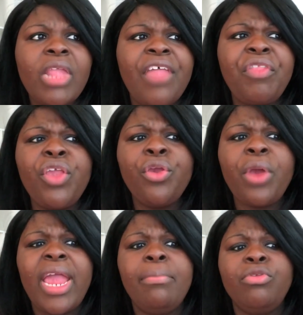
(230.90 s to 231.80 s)
I think
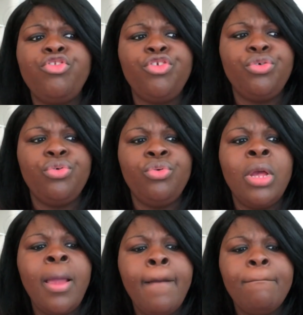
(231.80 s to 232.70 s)
you're able
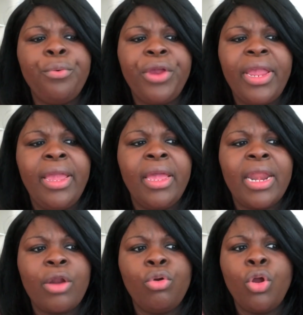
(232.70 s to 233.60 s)
to bring
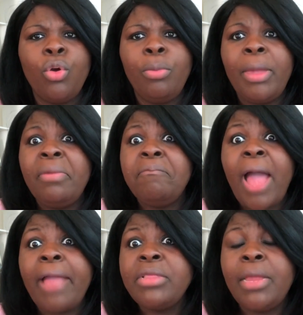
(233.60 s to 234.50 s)
in, I don't know, maybe
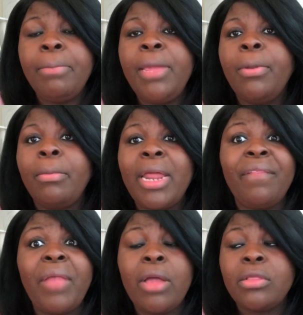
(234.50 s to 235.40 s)
five, ten people. I'm
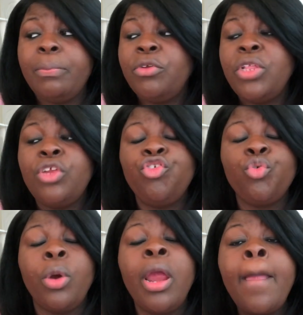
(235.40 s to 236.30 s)
not a thousand percent
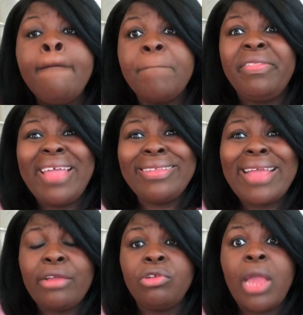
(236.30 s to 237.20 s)
sure. But
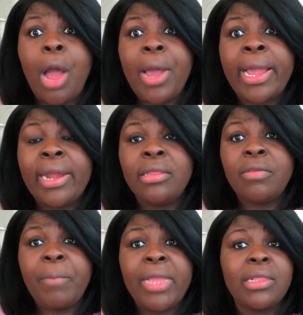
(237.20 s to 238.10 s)
that's actually how I got
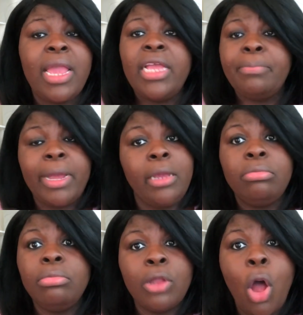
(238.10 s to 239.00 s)
into Fancy Hands by
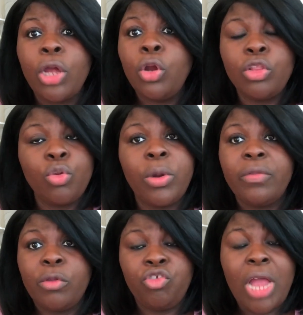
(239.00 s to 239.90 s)
logging onto one
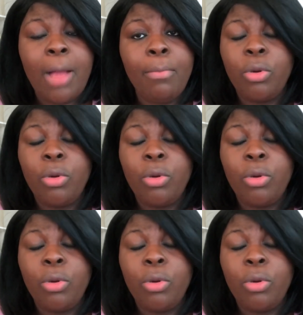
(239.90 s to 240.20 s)
of those job